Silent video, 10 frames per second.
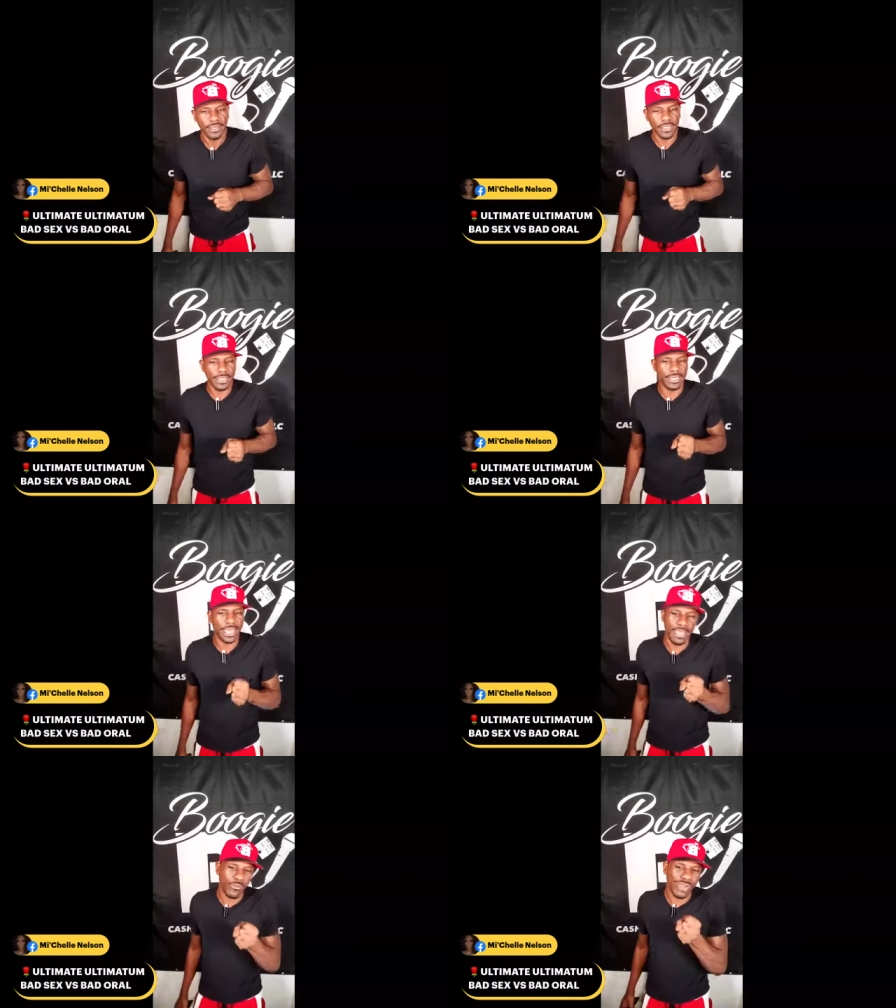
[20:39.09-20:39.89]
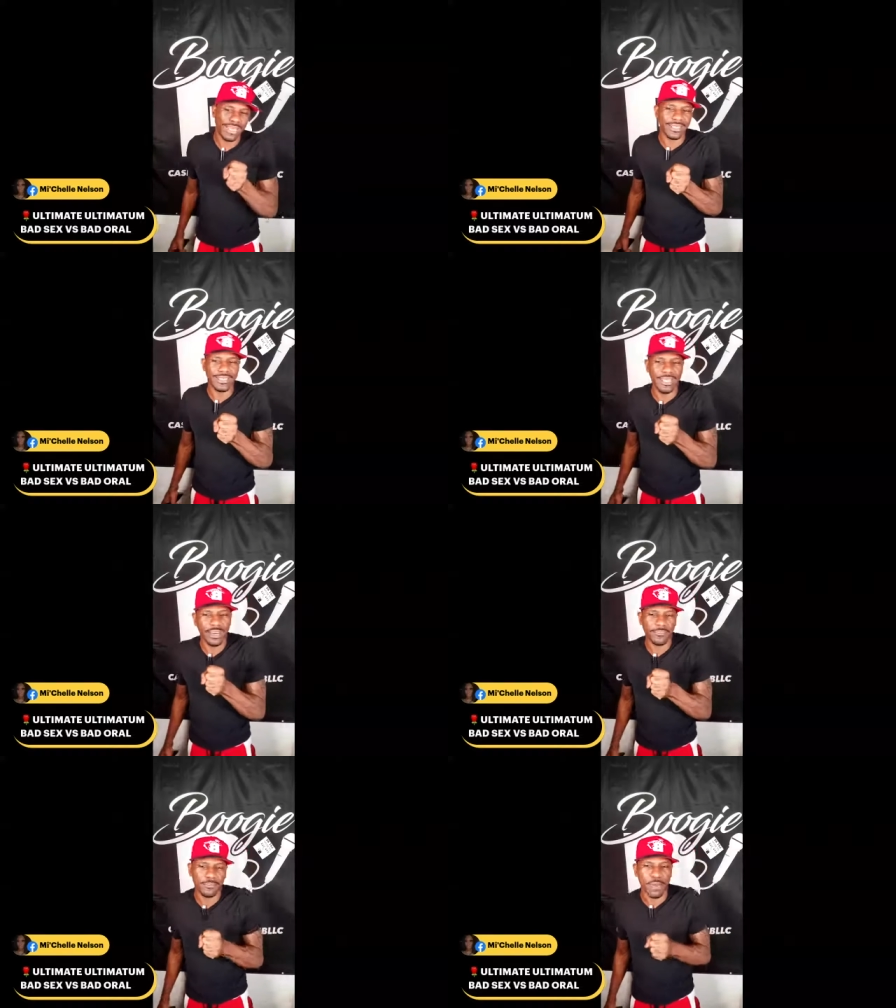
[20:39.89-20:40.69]
It ain't wet
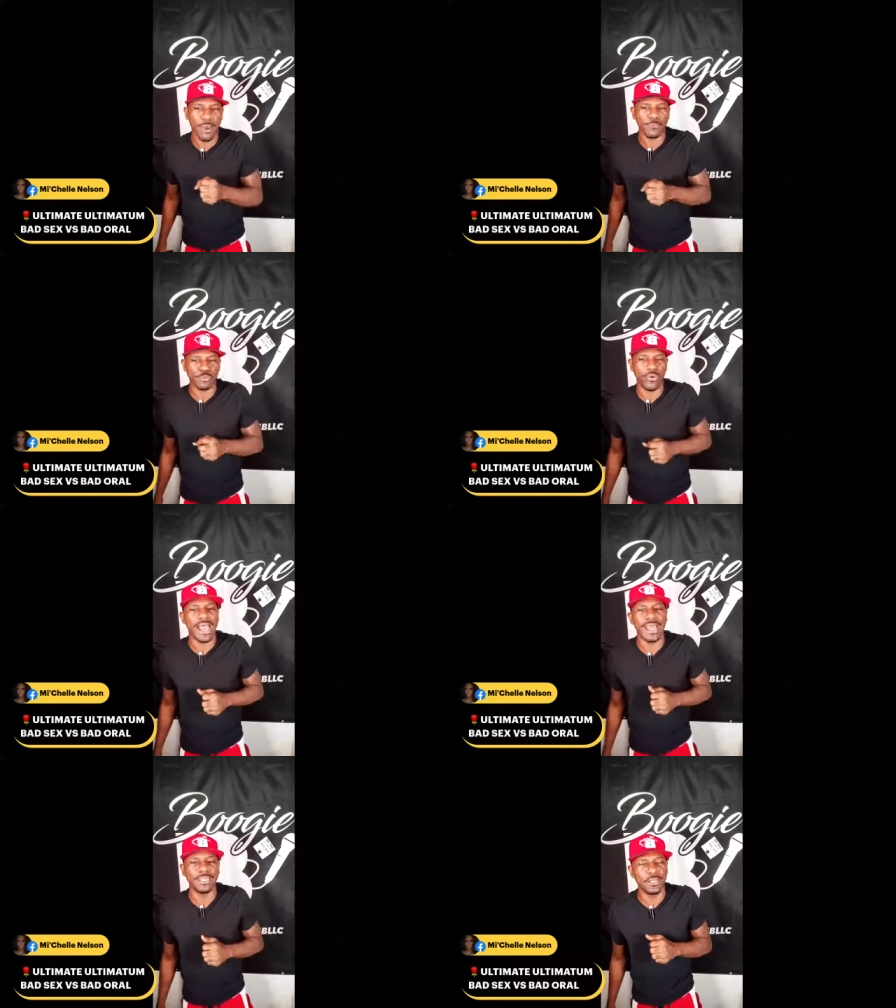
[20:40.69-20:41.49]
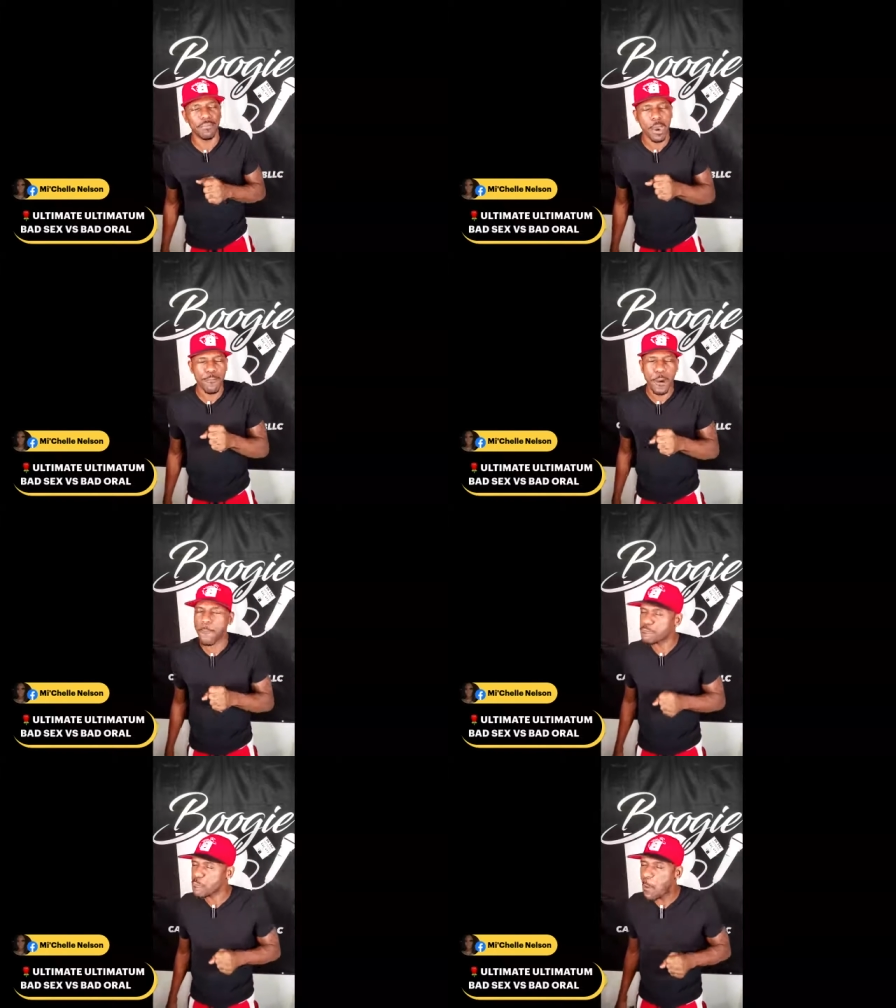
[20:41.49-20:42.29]
enough, mouth dry in the motherfucker.